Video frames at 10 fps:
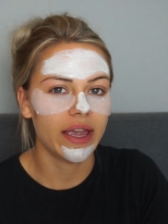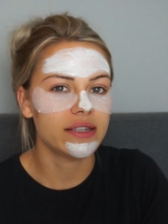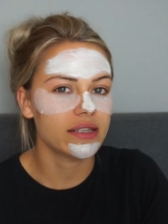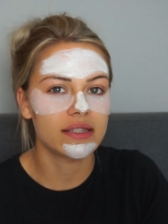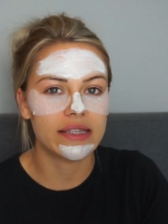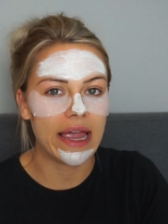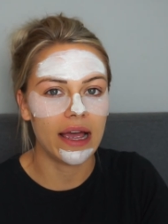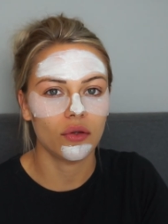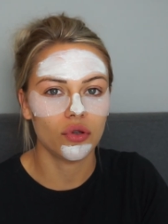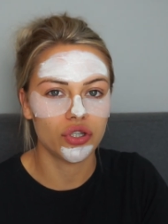It doesn't say
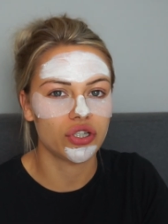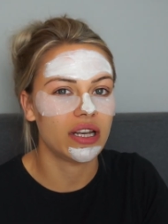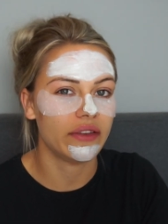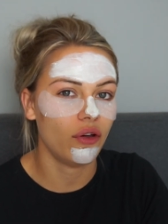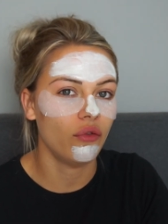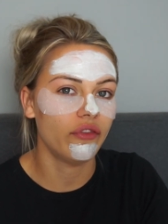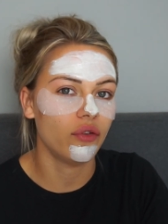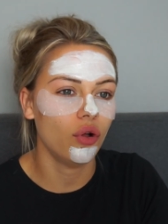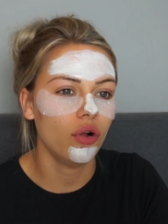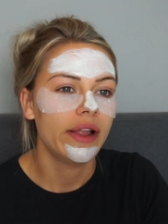how long you should leave it on
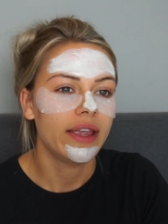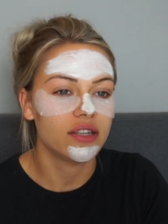for,